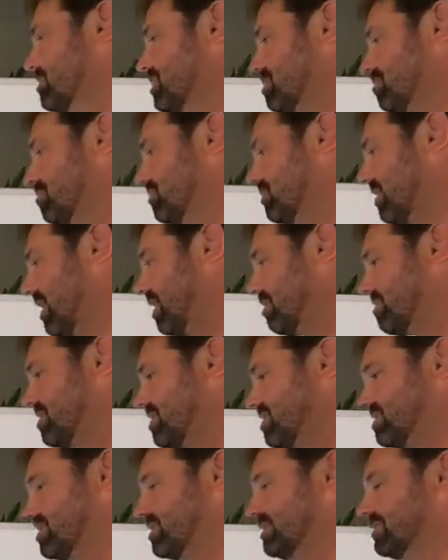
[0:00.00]
of the
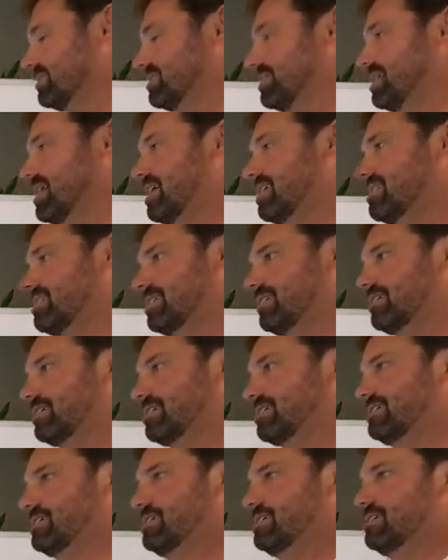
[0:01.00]
primary things that I think
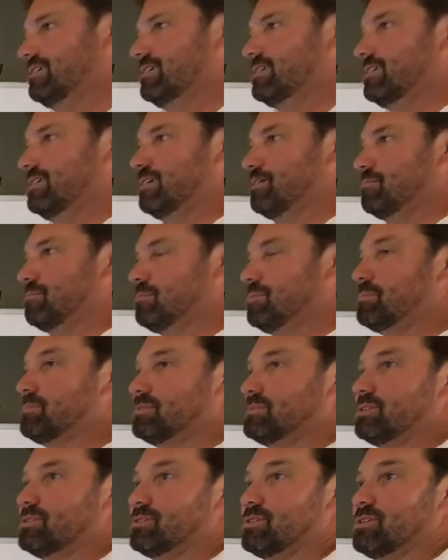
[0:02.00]

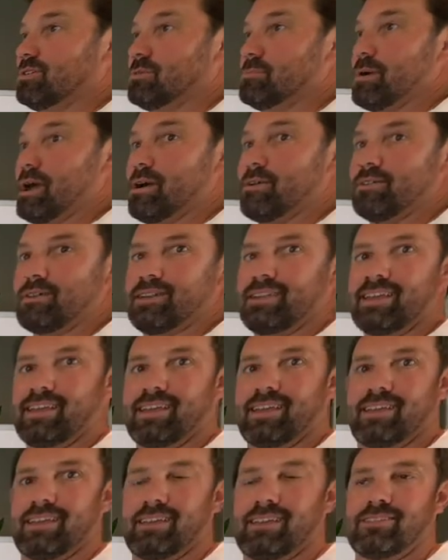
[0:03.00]
people don't know about
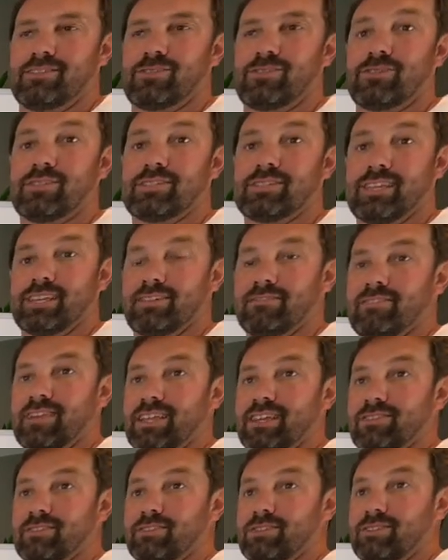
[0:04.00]
and you can take
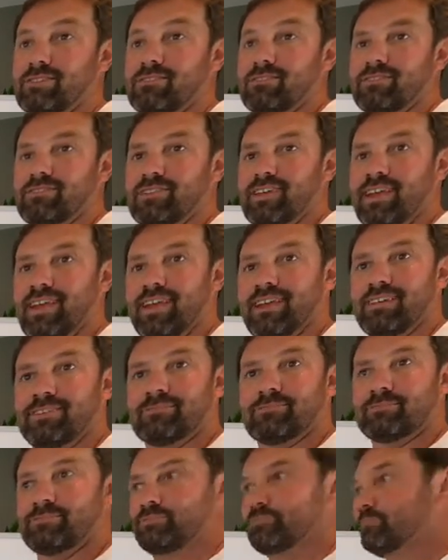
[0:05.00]
advantage of and,
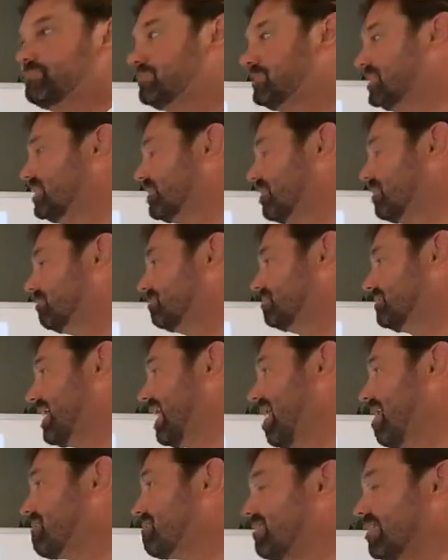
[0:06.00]
you know,
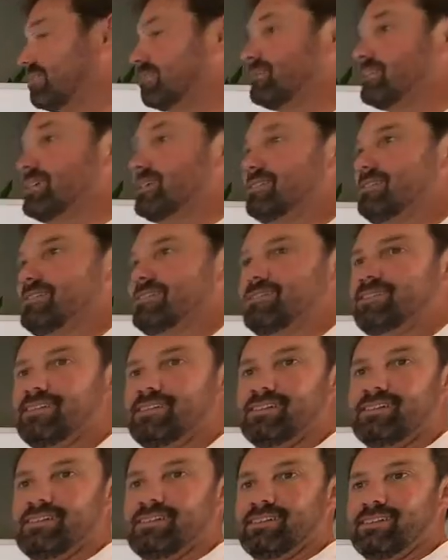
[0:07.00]
have fun with it,
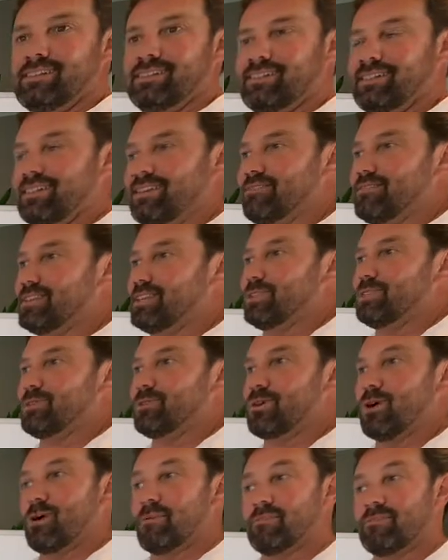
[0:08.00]
live in a
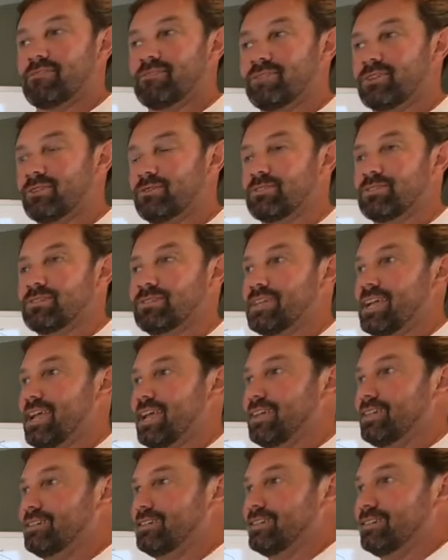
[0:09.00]
new home of your own
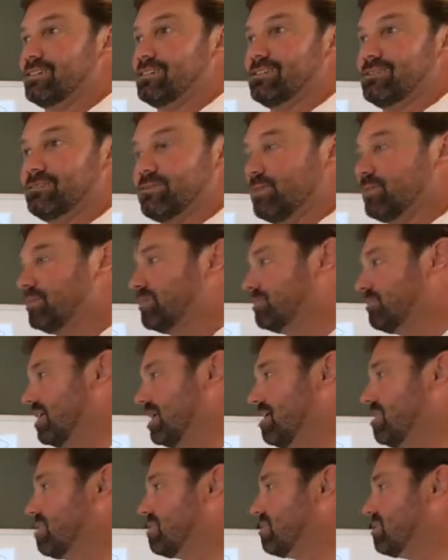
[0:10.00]
design and grow your
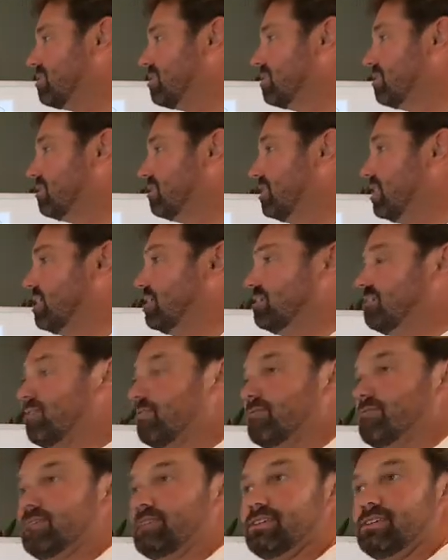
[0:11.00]
wealth and
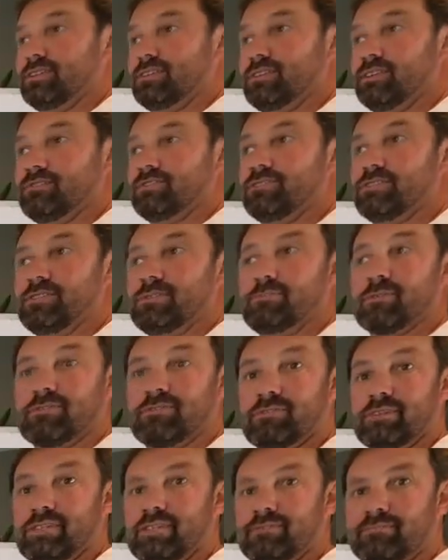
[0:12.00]
hopefully live cheap or
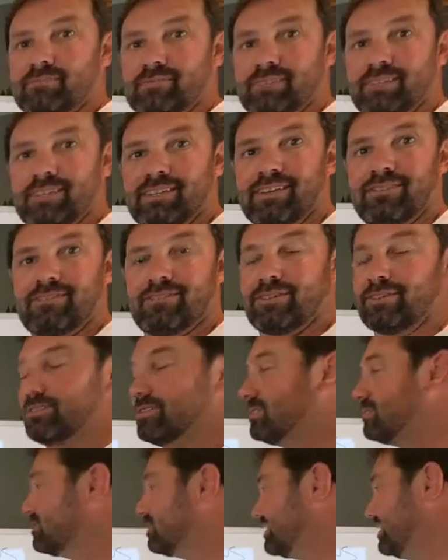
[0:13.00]
free if
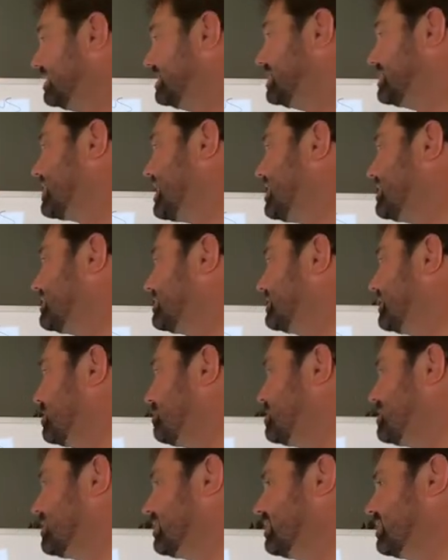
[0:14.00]
you're into that
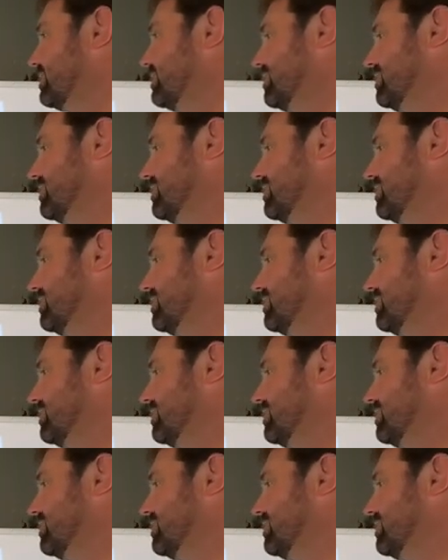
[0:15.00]
type of thing.